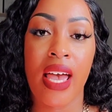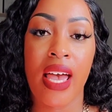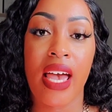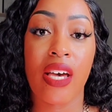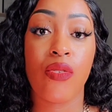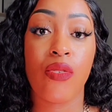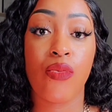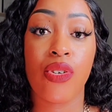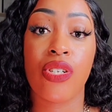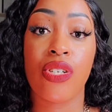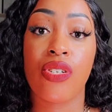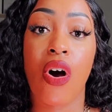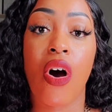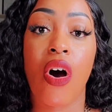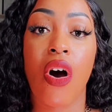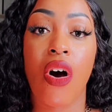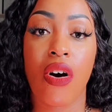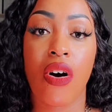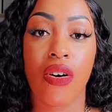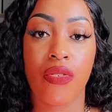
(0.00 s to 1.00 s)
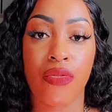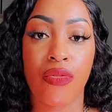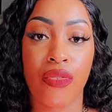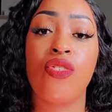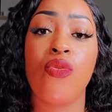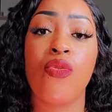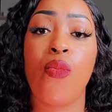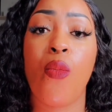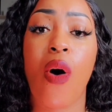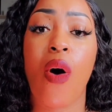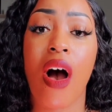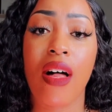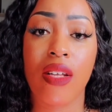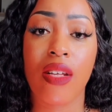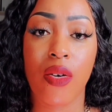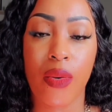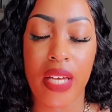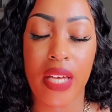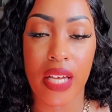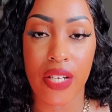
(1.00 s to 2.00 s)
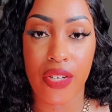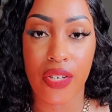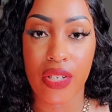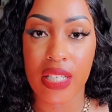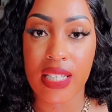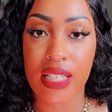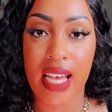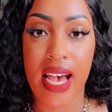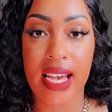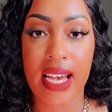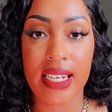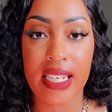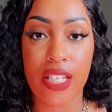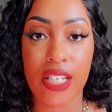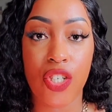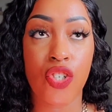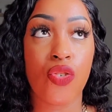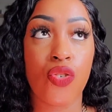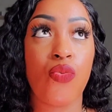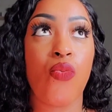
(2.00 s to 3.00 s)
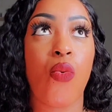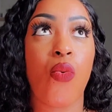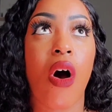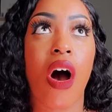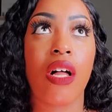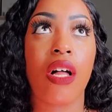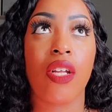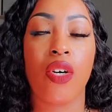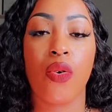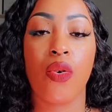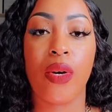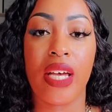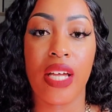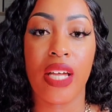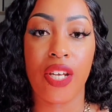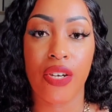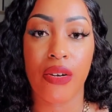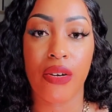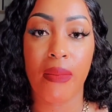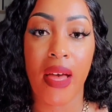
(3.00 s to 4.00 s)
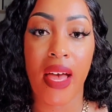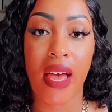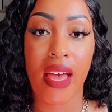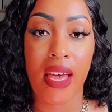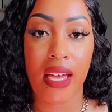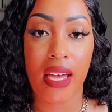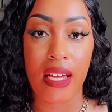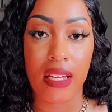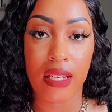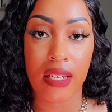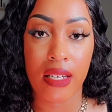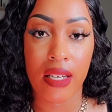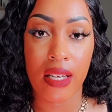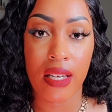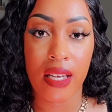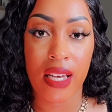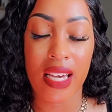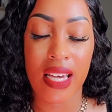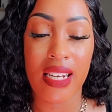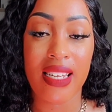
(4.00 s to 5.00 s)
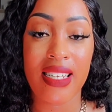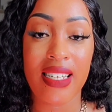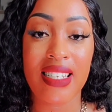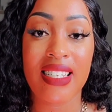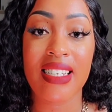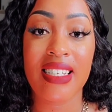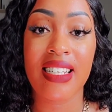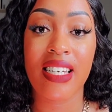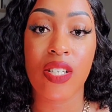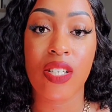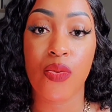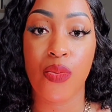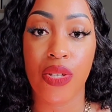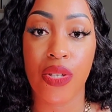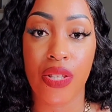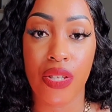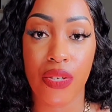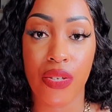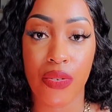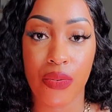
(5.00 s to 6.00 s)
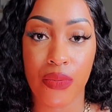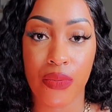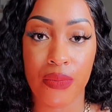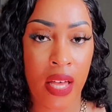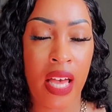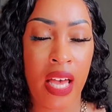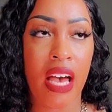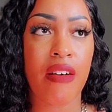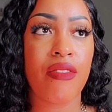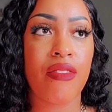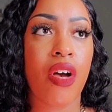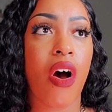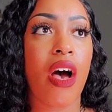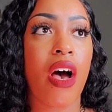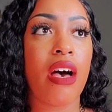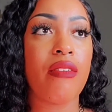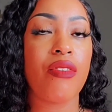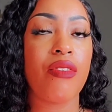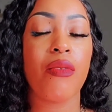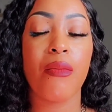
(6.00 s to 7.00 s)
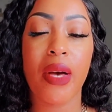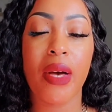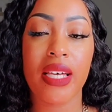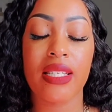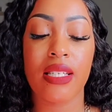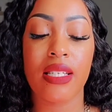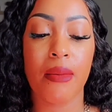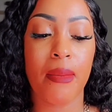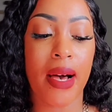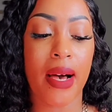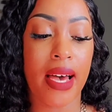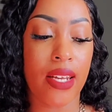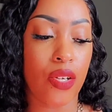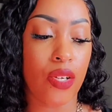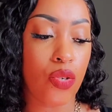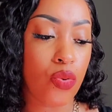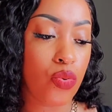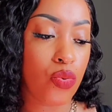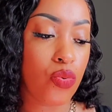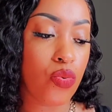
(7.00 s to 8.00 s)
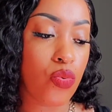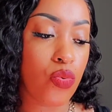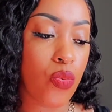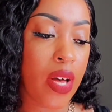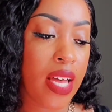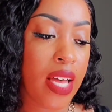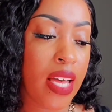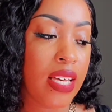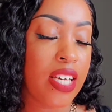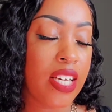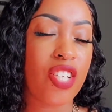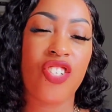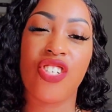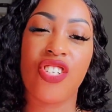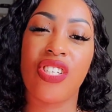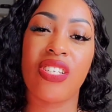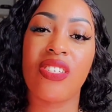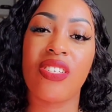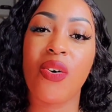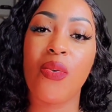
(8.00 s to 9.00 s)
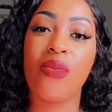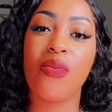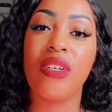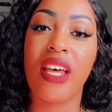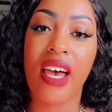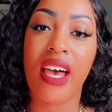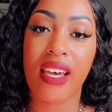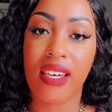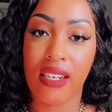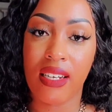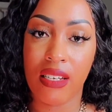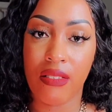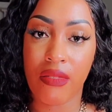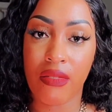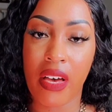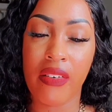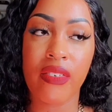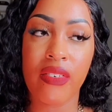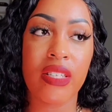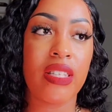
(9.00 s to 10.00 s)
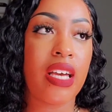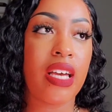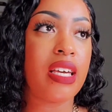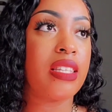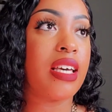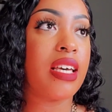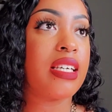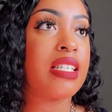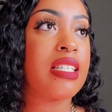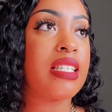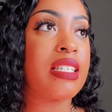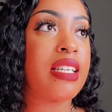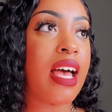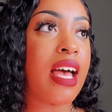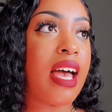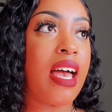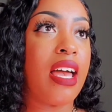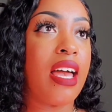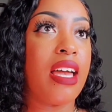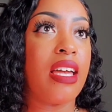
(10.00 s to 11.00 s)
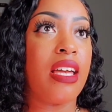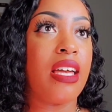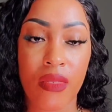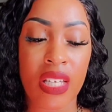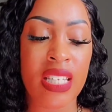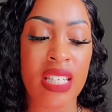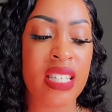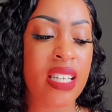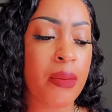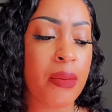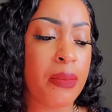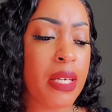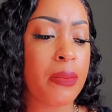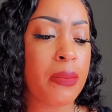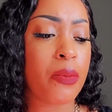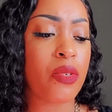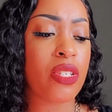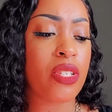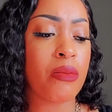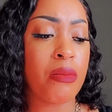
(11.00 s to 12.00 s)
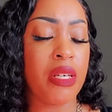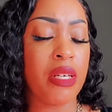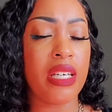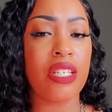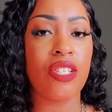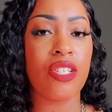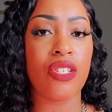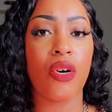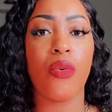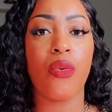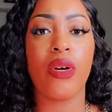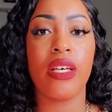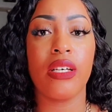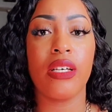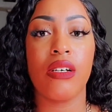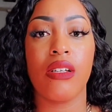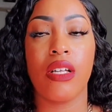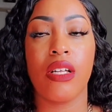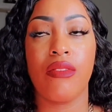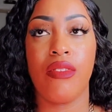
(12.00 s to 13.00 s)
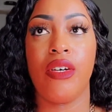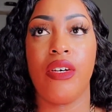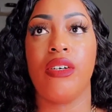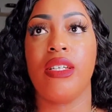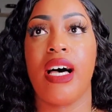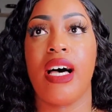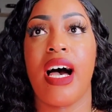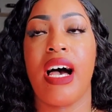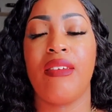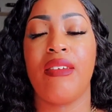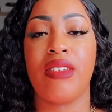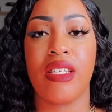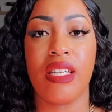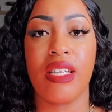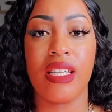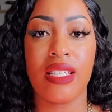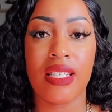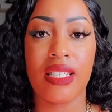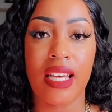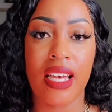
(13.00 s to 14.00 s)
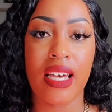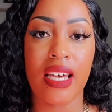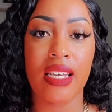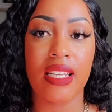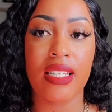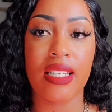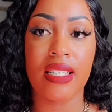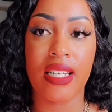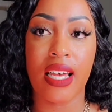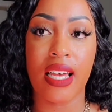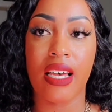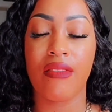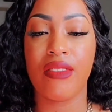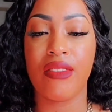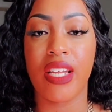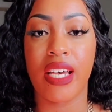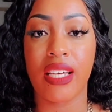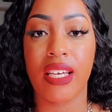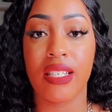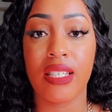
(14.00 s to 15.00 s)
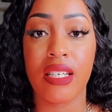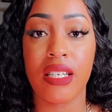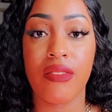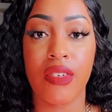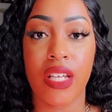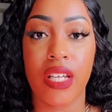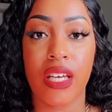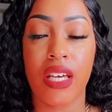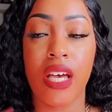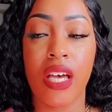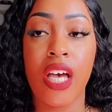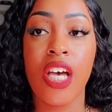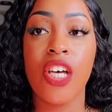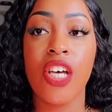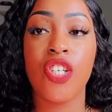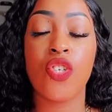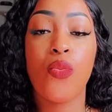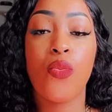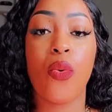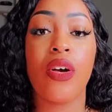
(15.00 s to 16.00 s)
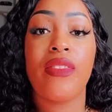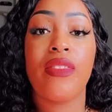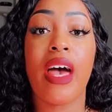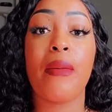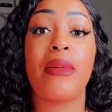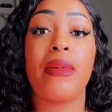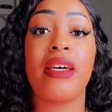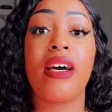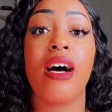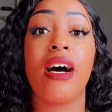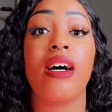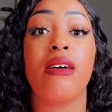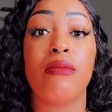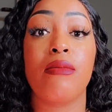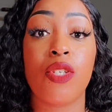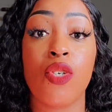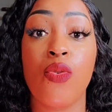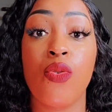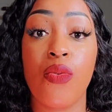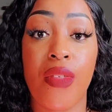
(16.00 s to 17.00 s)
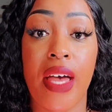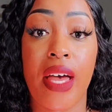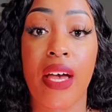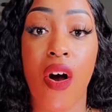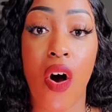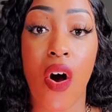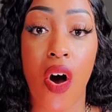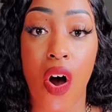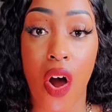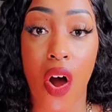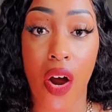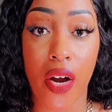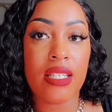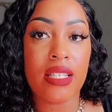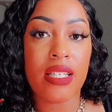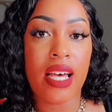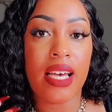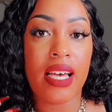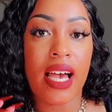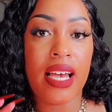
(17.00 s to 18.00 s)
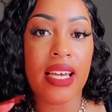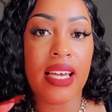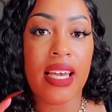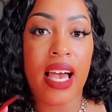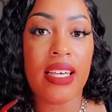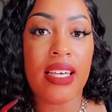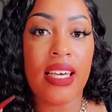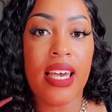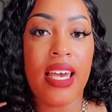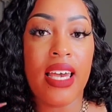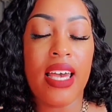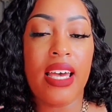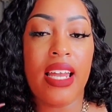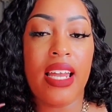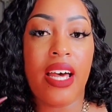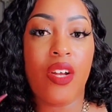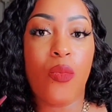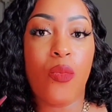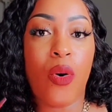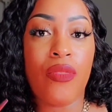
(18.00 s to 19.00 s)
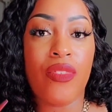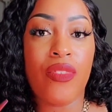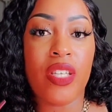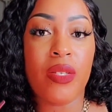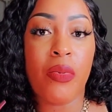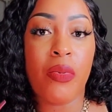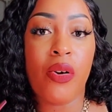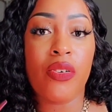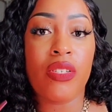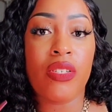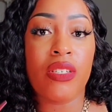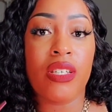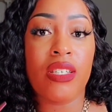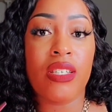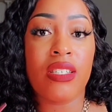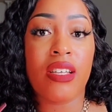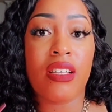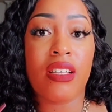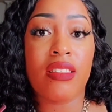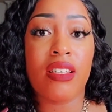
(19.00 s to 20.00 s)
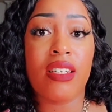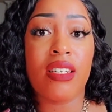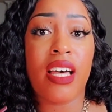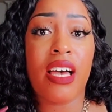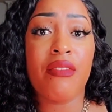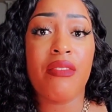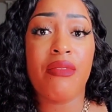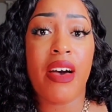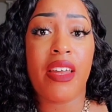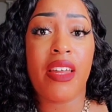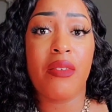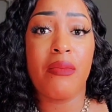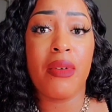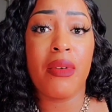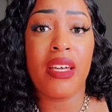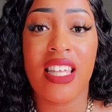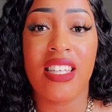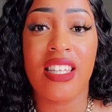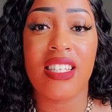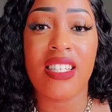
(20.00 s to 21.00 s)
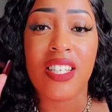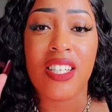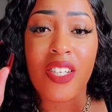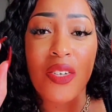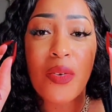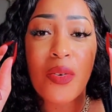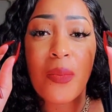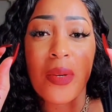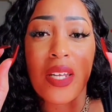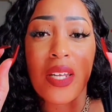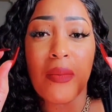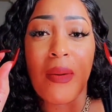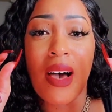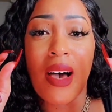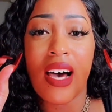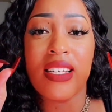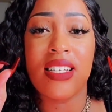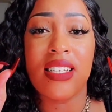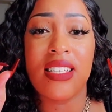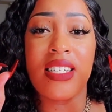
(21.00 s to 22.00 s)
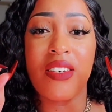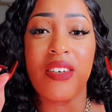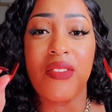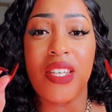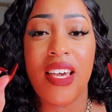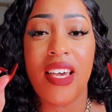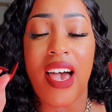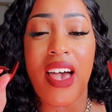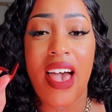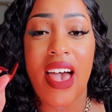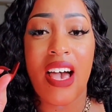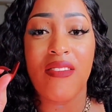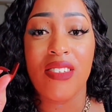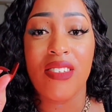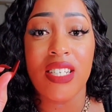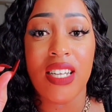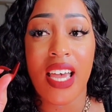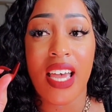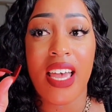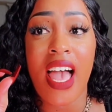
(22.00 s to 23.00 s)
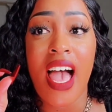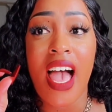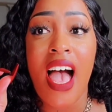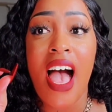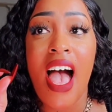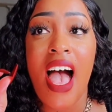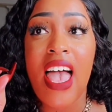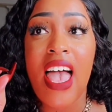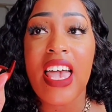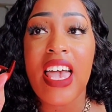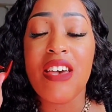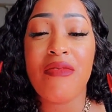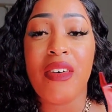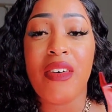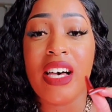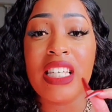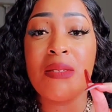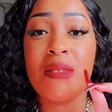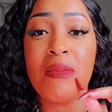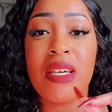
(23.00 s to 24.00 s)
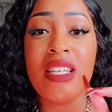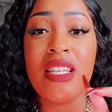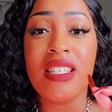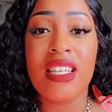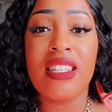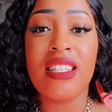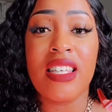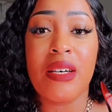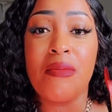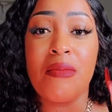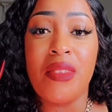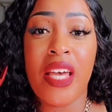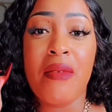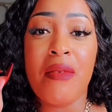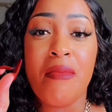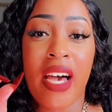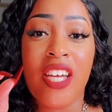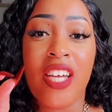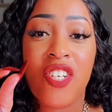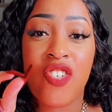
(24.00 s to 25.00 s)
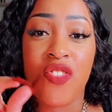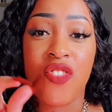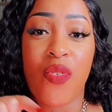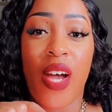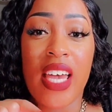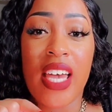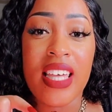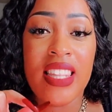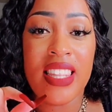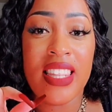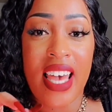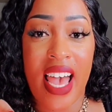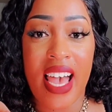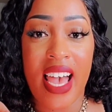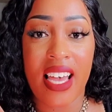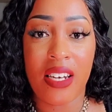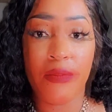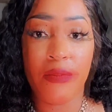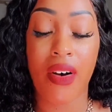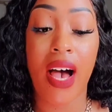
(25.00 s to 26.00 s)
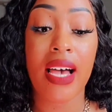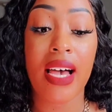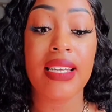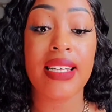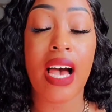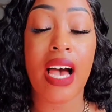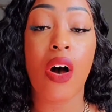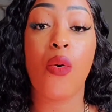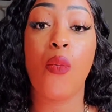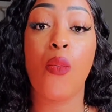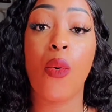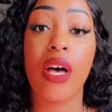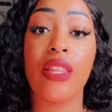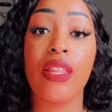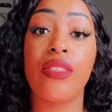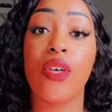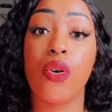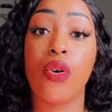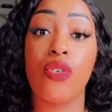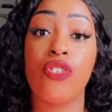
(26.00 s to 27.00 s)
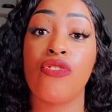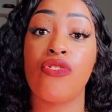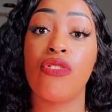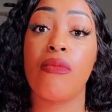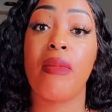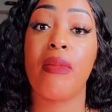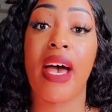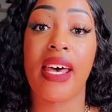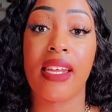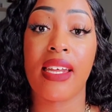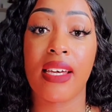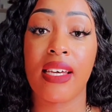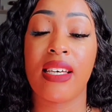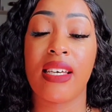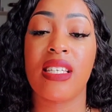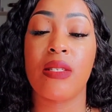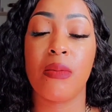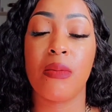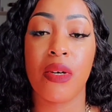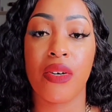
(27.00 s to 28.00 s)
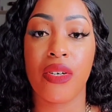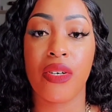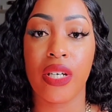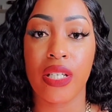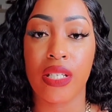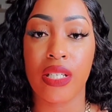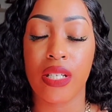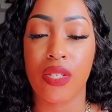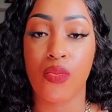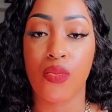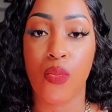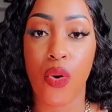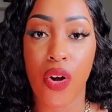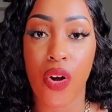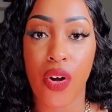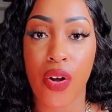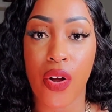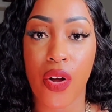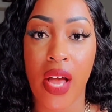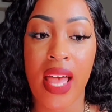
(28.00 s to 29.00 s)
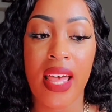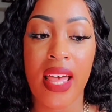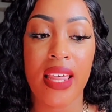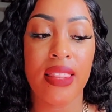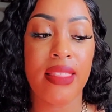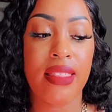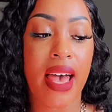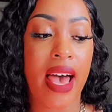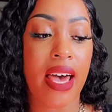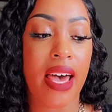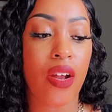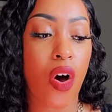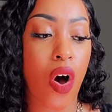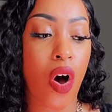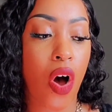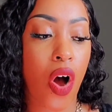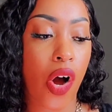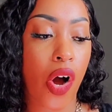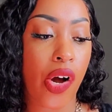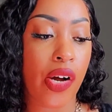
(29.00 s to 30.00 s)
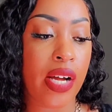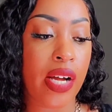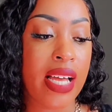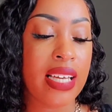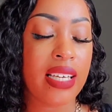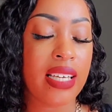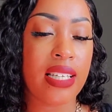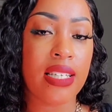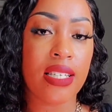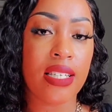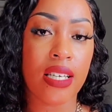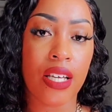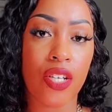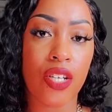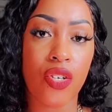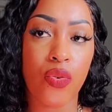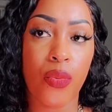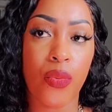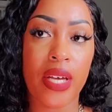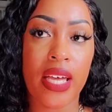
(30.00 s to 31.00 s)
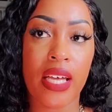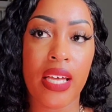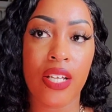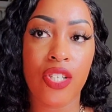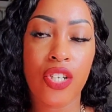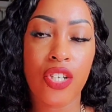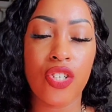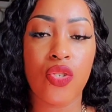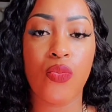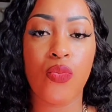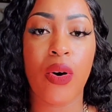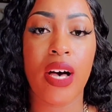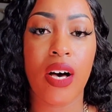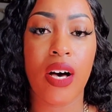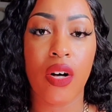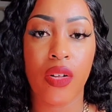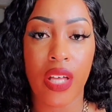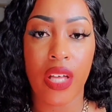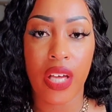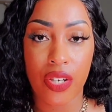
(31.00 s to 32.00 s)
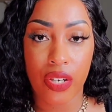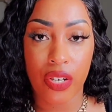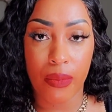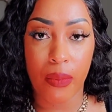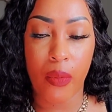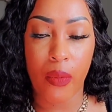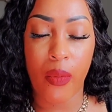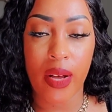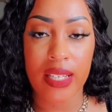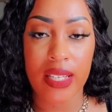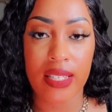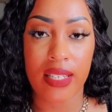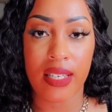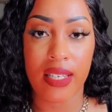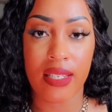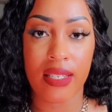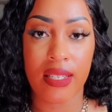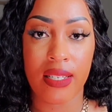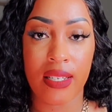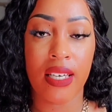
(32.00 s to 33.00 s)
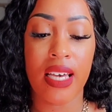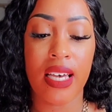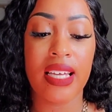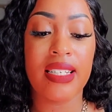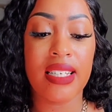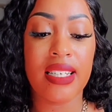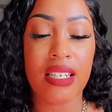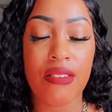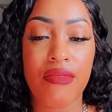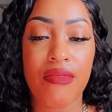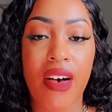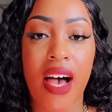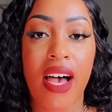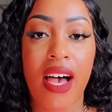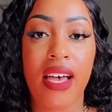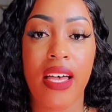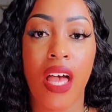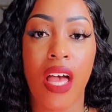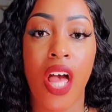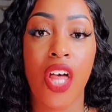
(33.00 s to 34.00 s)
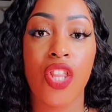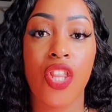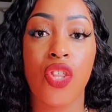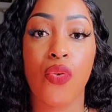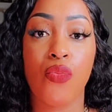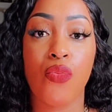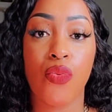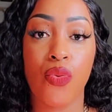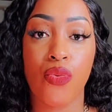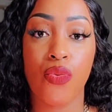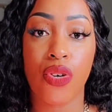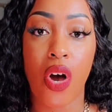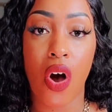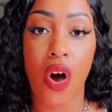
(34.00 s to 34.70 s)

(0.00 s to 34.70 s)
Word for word: and resolve, you wallow in your sadness, you wallow in your pain, and it sticks with you. Have y'all ever met somebody who is just so negative? Everything they say, some people speak so ill of their lives, and they stay in a state of negativity to where that becomes who they are. Like, I, I can't, I don't want this person to suck the life out of me. This little bit of positivity I have today, if I speak to them, they might drain that. Find out what those traumatic experiences were that are continuing to dwell in your present. Identify the root